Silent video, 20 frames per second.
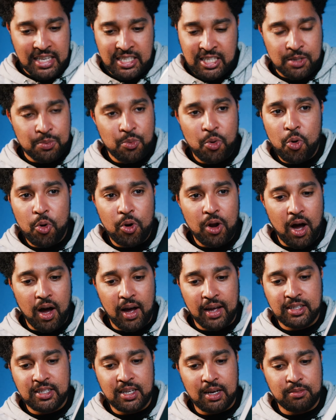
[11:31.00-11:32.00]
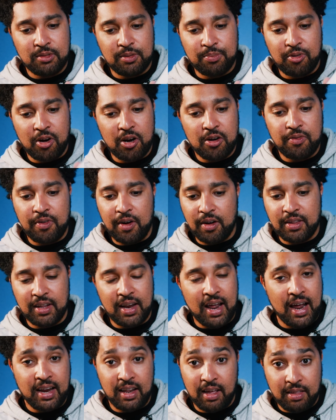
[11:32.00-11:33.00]
smaller in terms of profile than
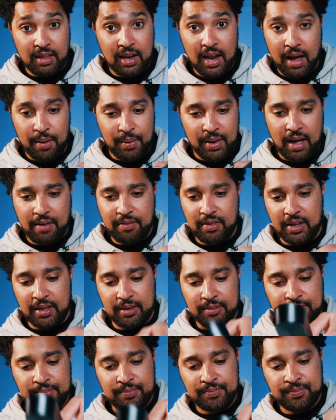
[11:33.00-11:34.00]
any other light we have in here.